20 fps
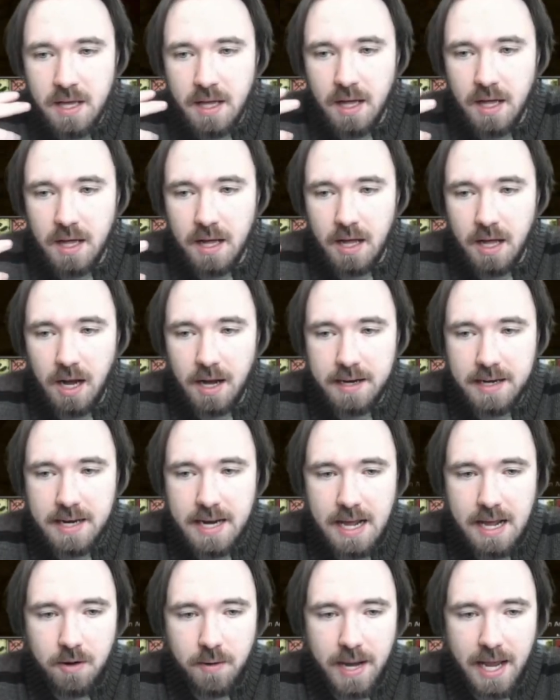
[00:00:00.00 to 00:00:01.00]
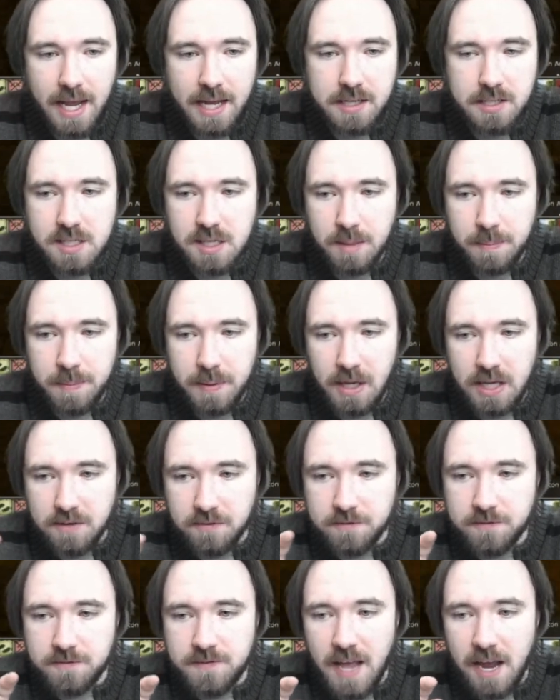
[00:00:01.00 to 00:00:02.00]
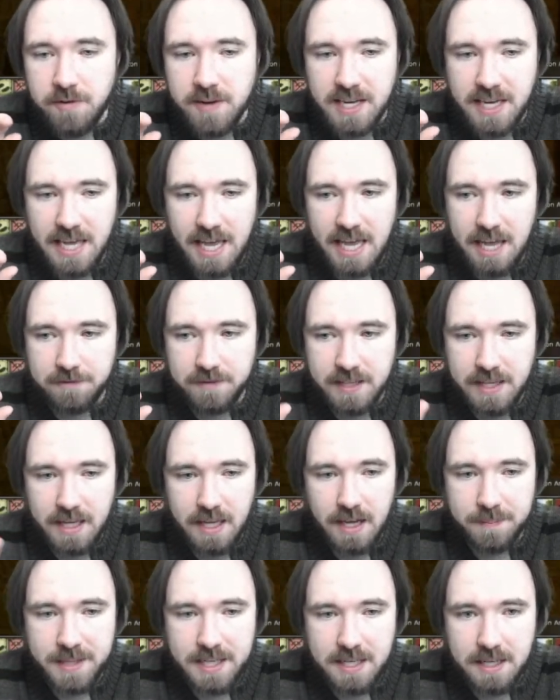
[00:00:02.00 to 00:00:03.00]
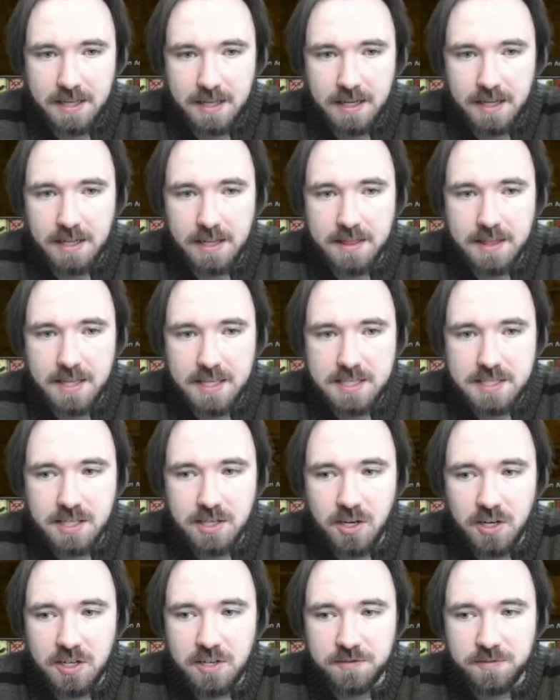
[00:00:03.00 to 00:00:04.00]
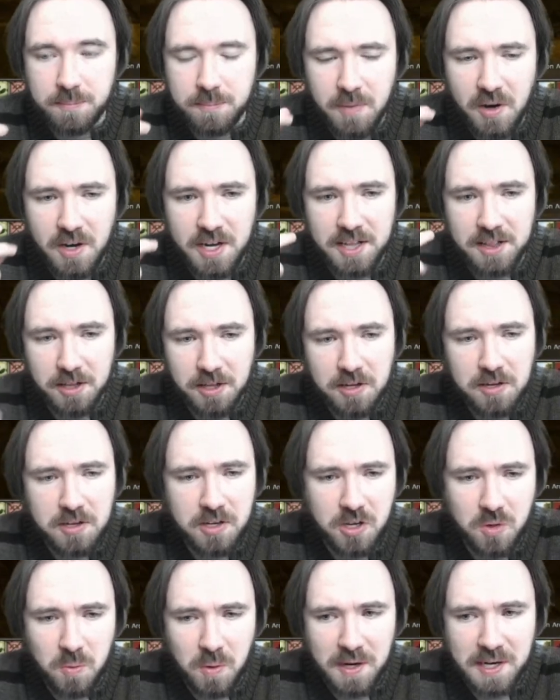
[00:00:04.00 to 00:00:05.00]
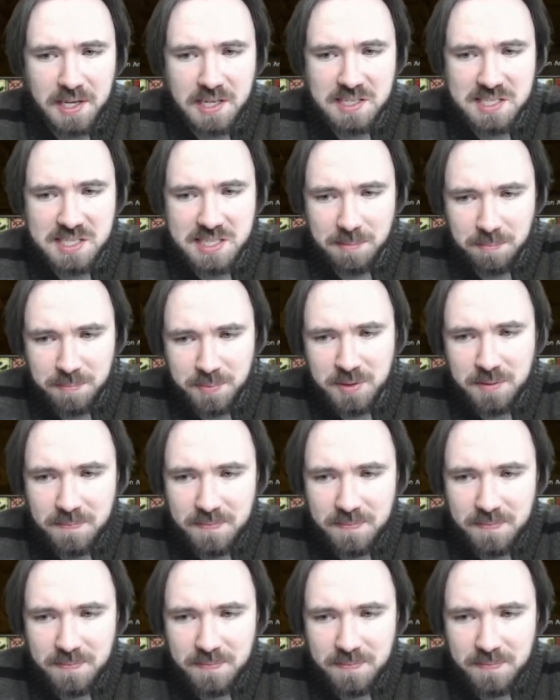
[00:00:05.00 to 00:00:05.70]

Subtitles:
I now end up very carefully. I mean, this kind of might look quite simple.